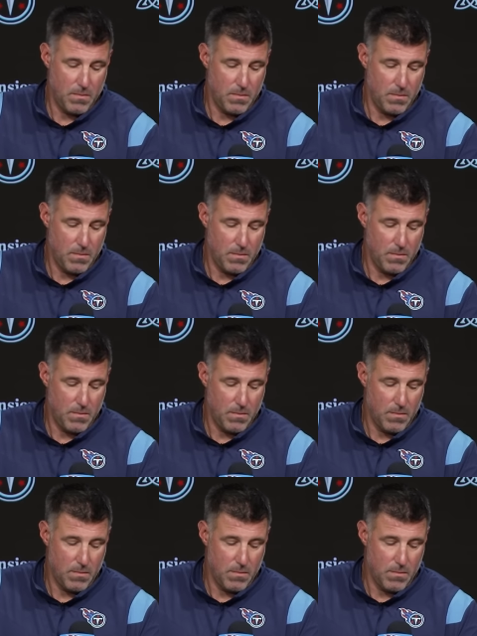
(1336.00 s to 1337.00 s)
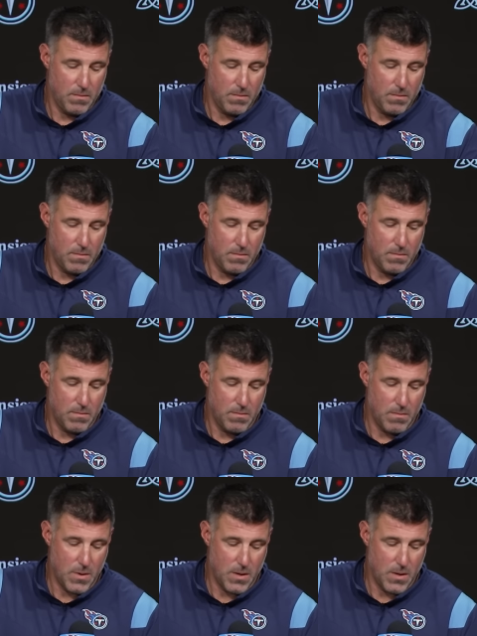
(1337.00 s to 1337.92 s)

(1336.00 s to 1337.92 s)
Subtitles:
Nobody speaks.